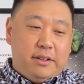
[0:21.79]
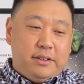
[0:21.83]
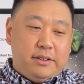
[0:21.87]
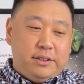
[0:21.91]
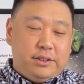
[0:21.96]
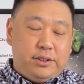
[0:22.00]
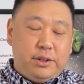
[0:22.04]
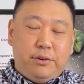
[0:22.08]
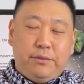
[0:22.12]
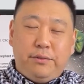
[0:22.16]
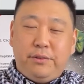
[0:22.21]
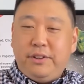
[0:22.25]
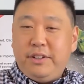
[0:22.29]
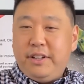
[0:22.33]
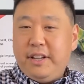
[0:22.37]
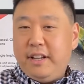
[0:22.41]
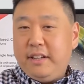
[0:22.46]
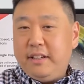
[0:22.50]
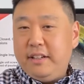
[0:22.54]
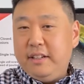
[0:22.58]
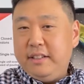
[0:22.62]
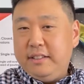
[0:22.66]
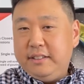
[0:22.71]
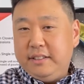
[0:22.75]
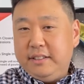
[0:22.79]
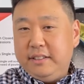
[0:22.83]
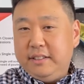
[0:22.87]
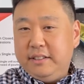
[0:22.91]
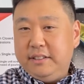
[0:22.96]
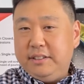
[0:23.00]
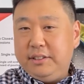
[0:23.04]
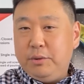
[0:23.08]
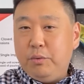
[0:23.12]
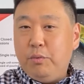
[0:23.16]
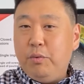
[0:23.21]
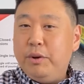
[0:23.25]
So for
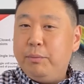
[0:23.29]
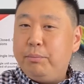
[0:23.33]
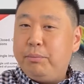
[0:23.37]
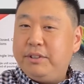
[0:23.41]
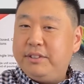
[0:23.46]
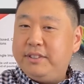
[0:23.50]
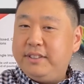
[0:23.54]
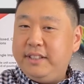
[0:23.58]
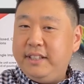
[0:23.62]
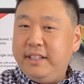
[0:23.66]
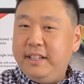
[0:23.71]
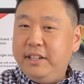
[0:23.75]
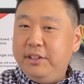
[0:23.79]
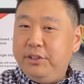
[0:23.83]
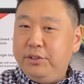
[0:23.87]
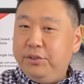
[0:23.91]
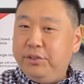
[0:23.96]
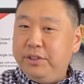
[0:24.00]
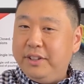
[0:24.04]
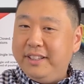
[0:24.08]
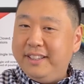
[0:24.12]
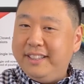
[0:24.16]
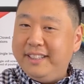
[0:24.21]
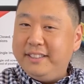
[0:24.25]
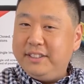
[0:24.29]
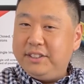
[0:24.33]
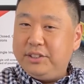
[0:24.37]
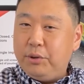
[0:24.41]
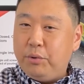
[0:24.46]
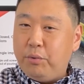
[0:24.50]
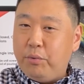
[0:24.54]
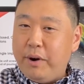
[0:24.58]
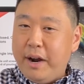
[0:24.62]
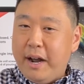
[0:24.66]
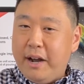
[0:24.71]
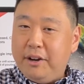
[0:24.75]
technicians, when proceeding through the
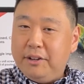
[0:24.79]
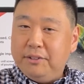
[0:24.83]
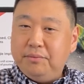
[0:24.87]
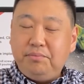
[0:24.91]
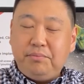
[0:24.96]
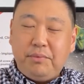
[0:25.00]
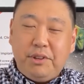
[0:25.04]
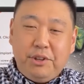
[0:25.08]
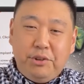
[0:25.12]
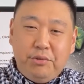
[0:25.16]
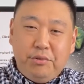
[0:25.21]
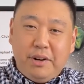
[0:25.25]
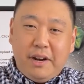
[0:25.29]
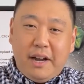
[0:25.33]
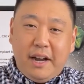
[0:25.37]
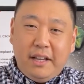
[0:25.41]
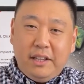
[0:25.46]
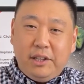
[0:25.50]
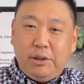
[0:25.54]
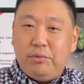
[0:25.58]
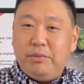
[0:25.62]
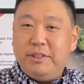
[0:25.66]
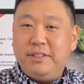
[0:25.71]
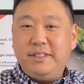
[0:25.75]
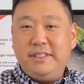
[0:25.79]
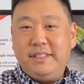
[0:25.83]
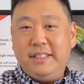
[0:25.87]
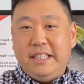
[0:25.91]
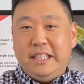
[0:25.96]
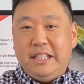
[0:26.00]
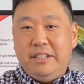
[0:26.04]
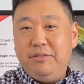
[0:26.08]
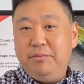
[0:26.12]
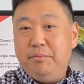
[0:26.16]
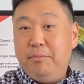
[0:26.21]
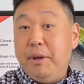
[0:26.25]
digital route, you would either
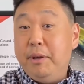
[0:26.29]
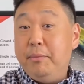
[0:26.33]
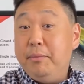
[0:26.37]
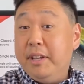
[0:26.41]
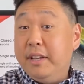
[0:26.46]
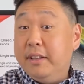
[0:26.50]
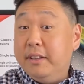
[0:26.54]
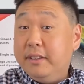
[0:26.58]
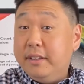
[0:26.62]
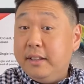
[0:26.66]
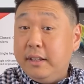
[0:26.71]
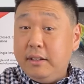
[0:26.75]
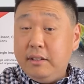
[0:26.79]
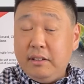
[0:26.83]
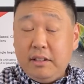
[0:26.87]
receive maybe a